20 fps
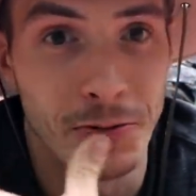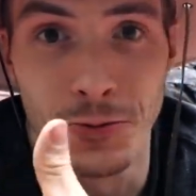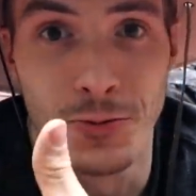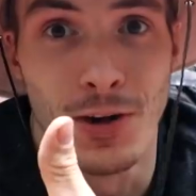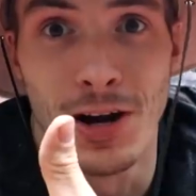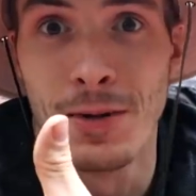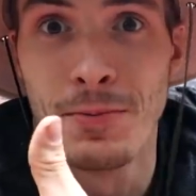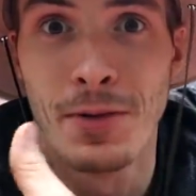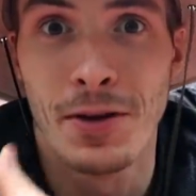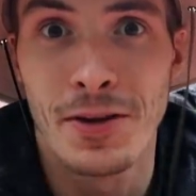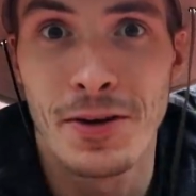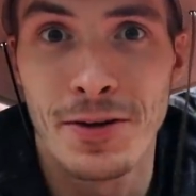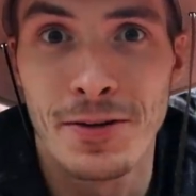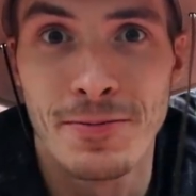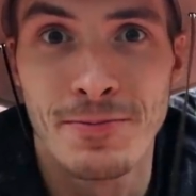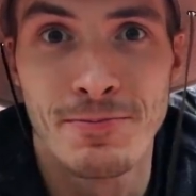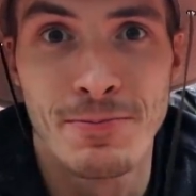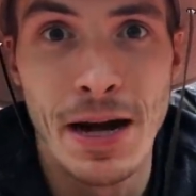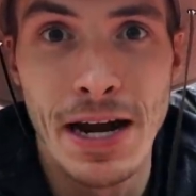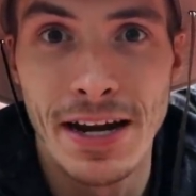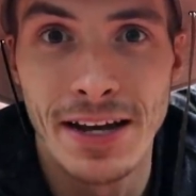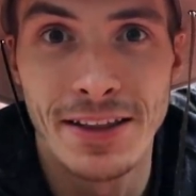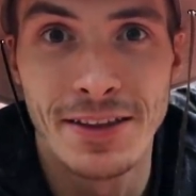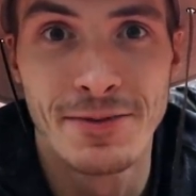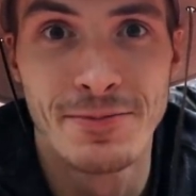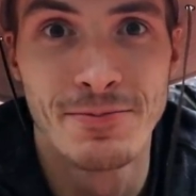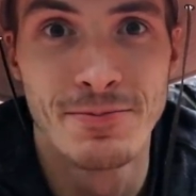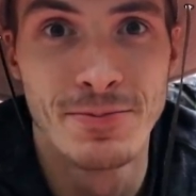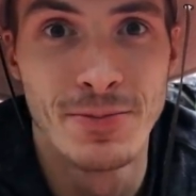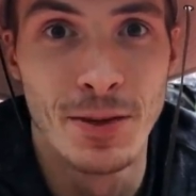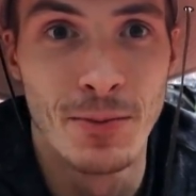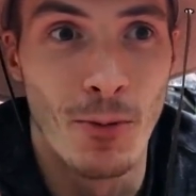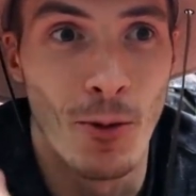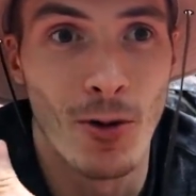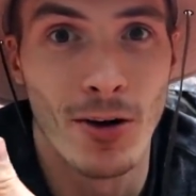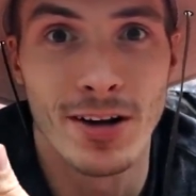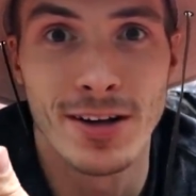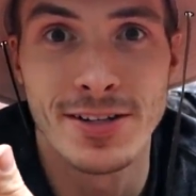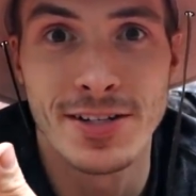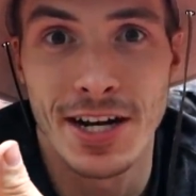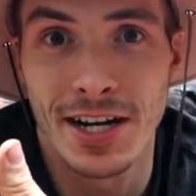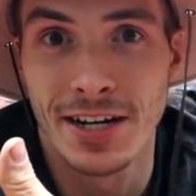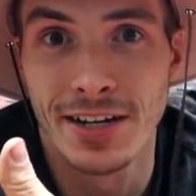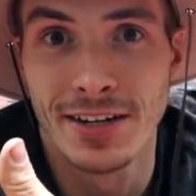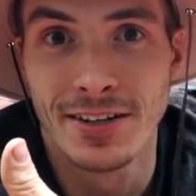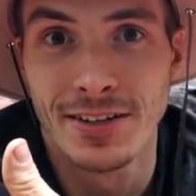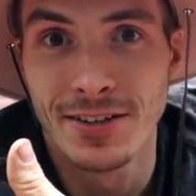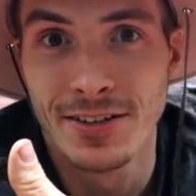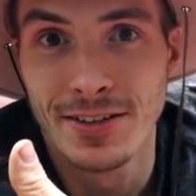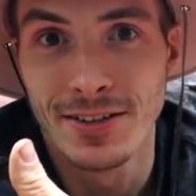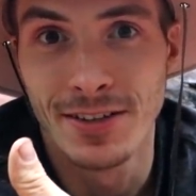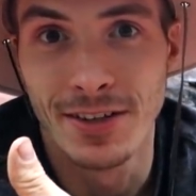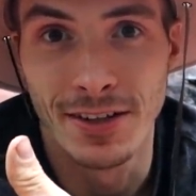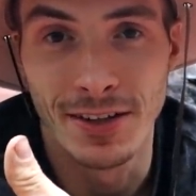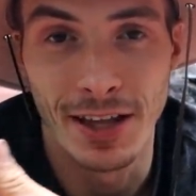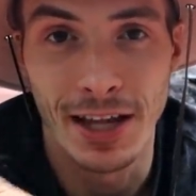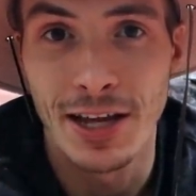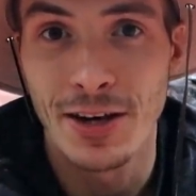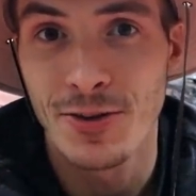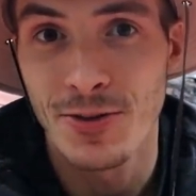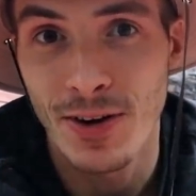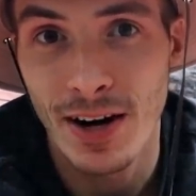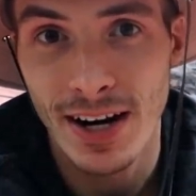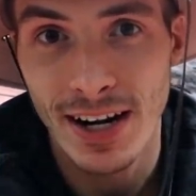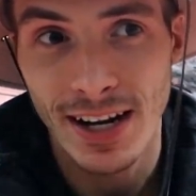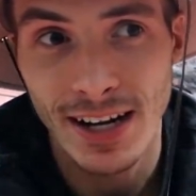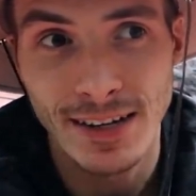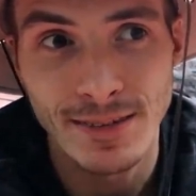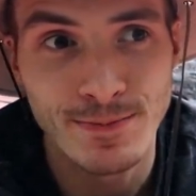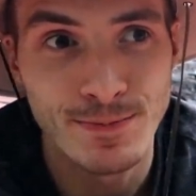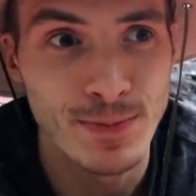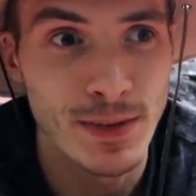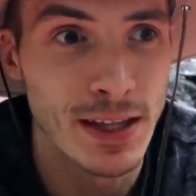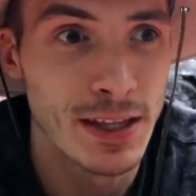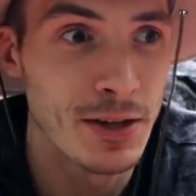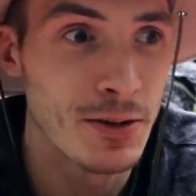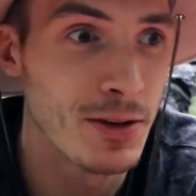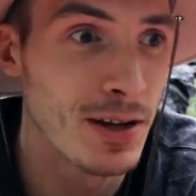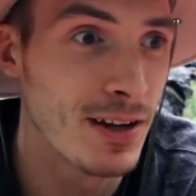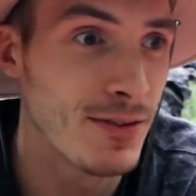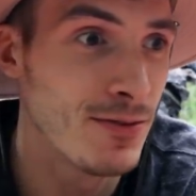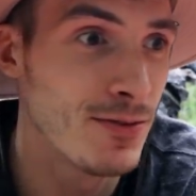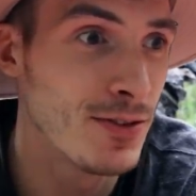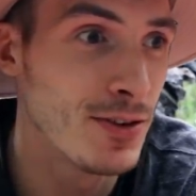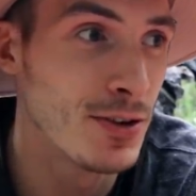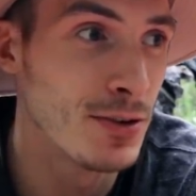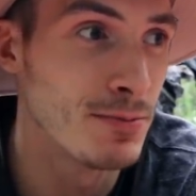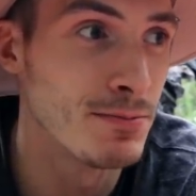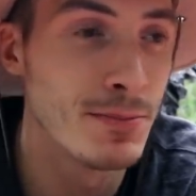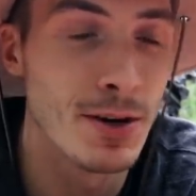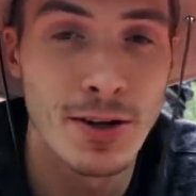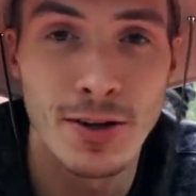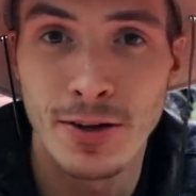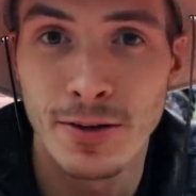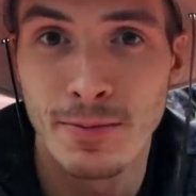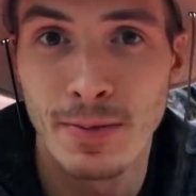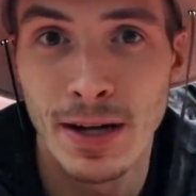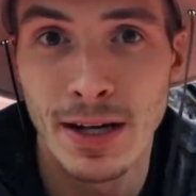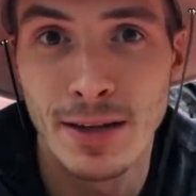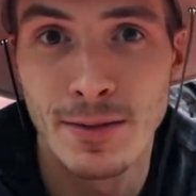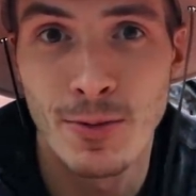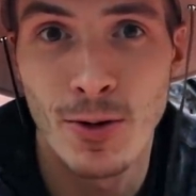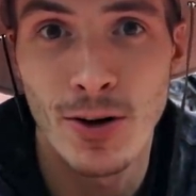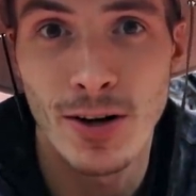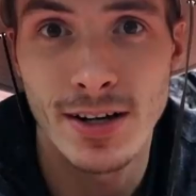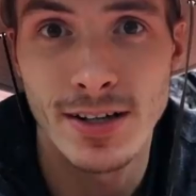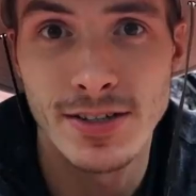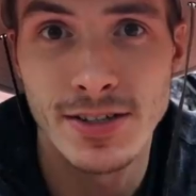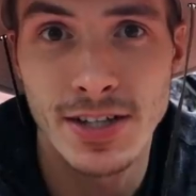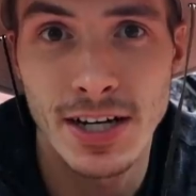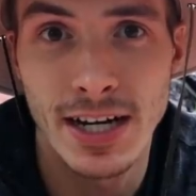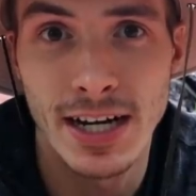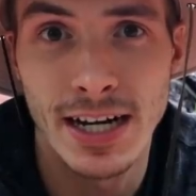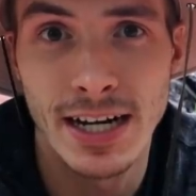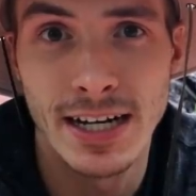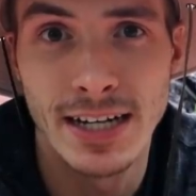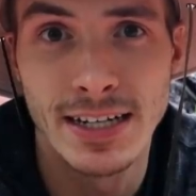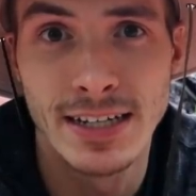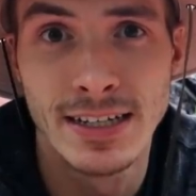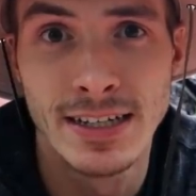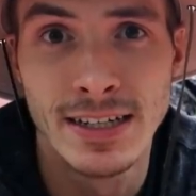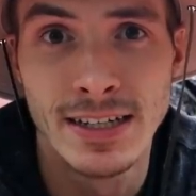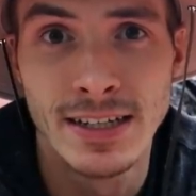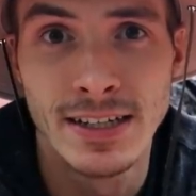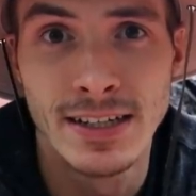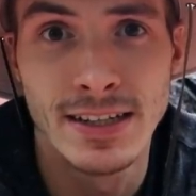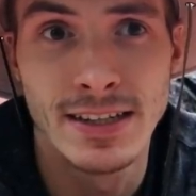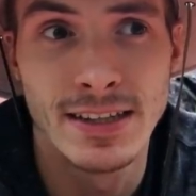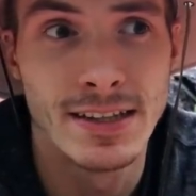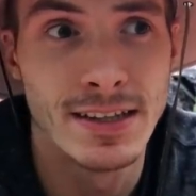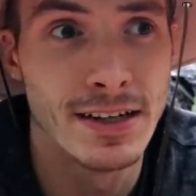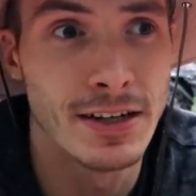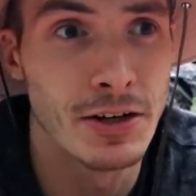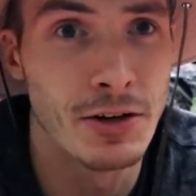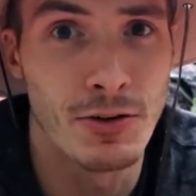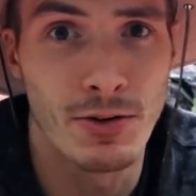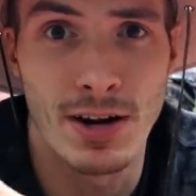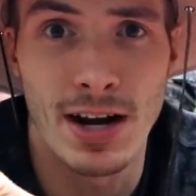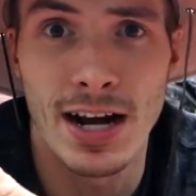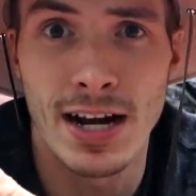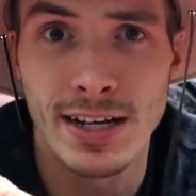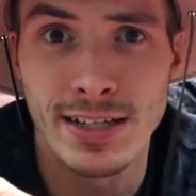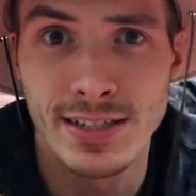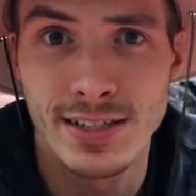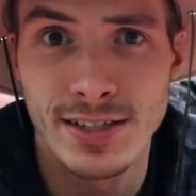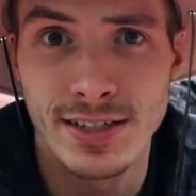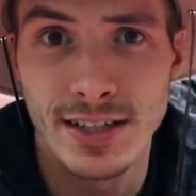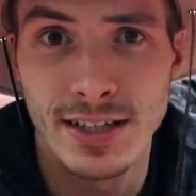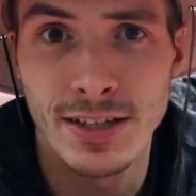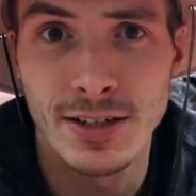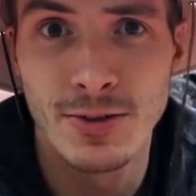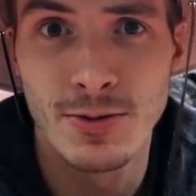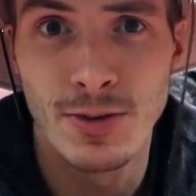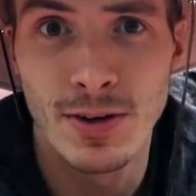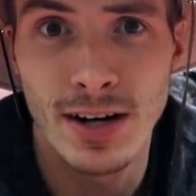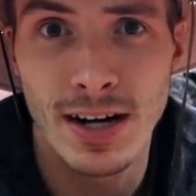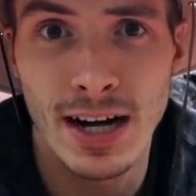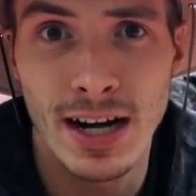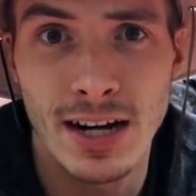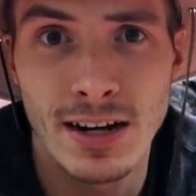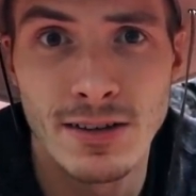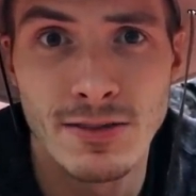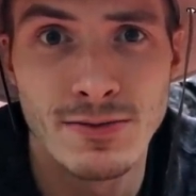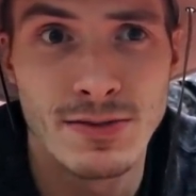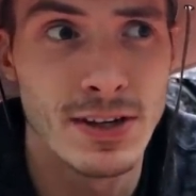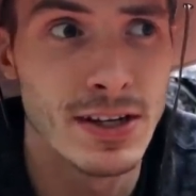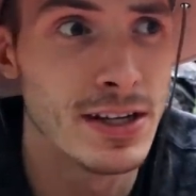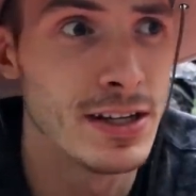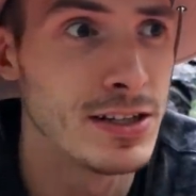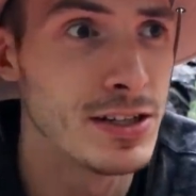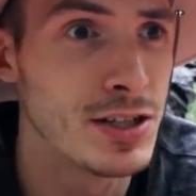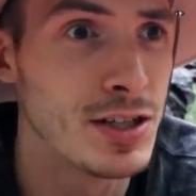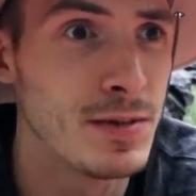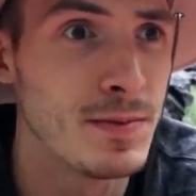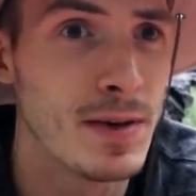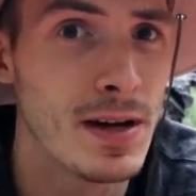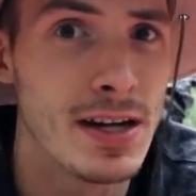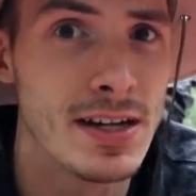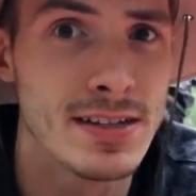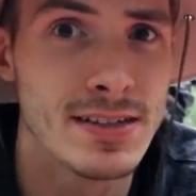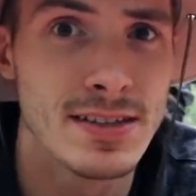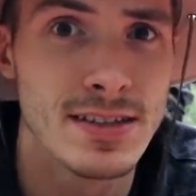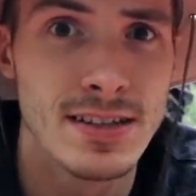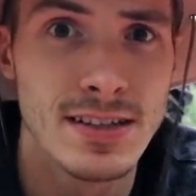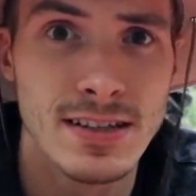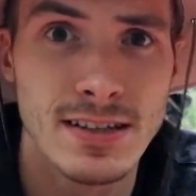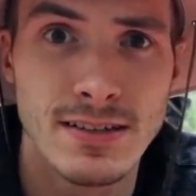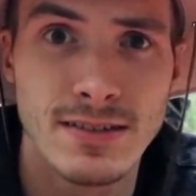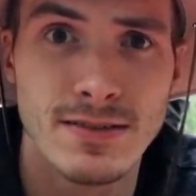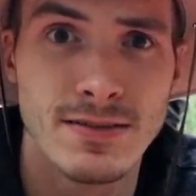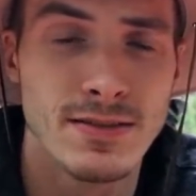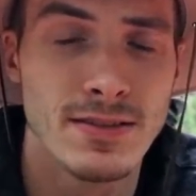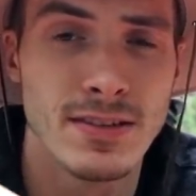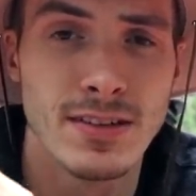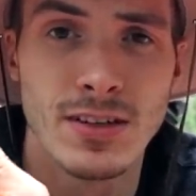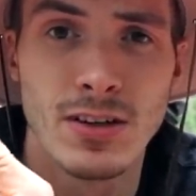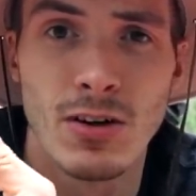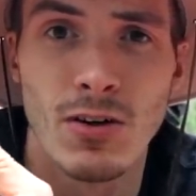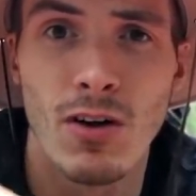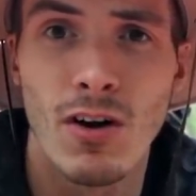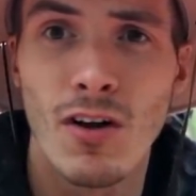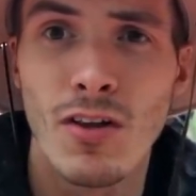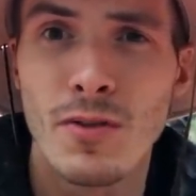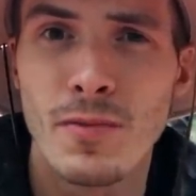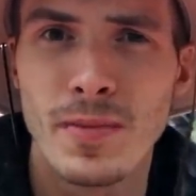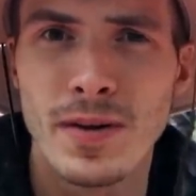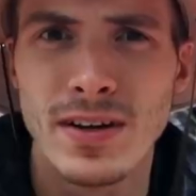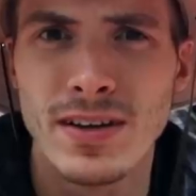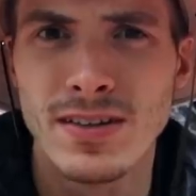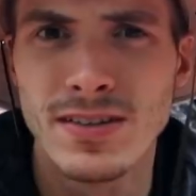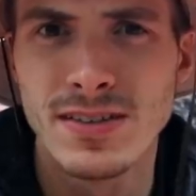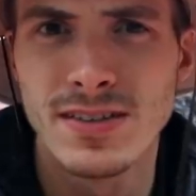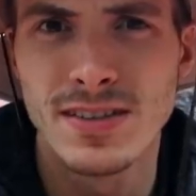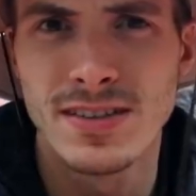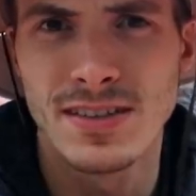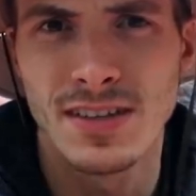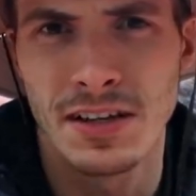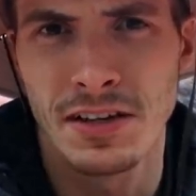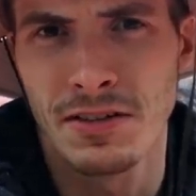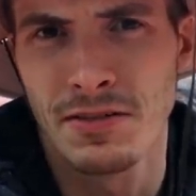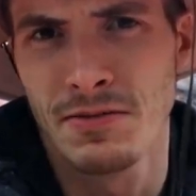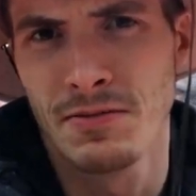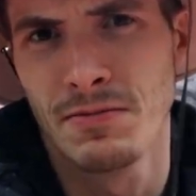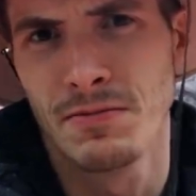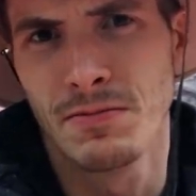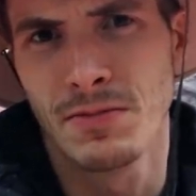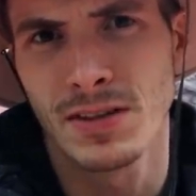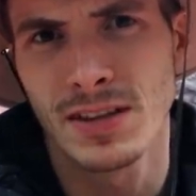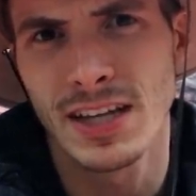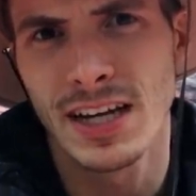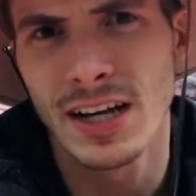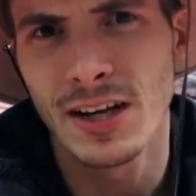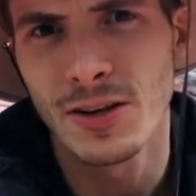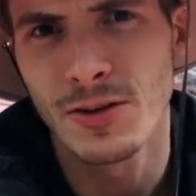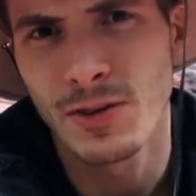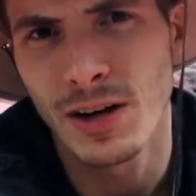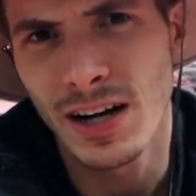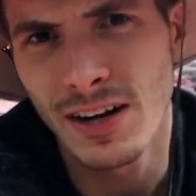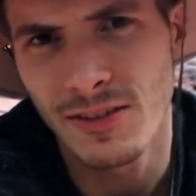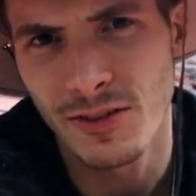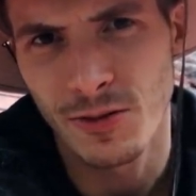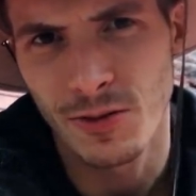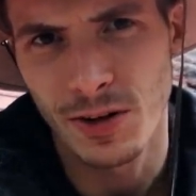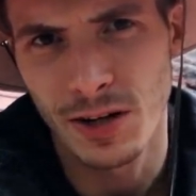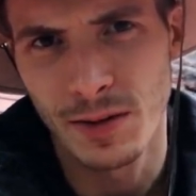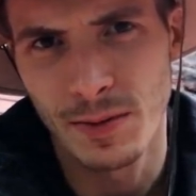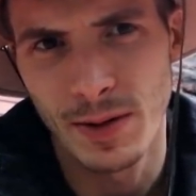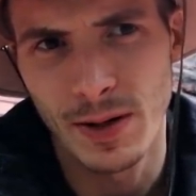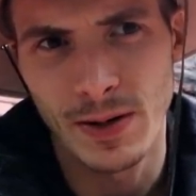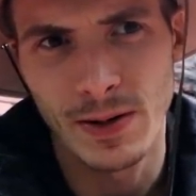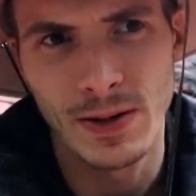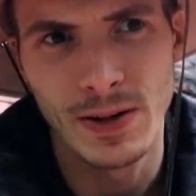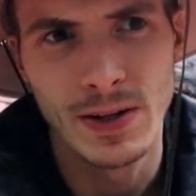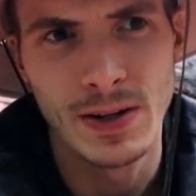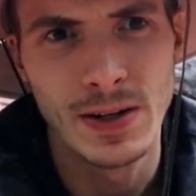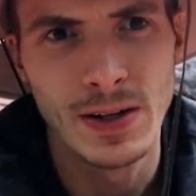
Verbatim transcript: grandmother paying the, the mortgage on the land you ride on, and then you have your mother paying the mortgage on the garage that you work out of, and she pays the, you know, all the bills, it's like, what the hell do I have to worry about?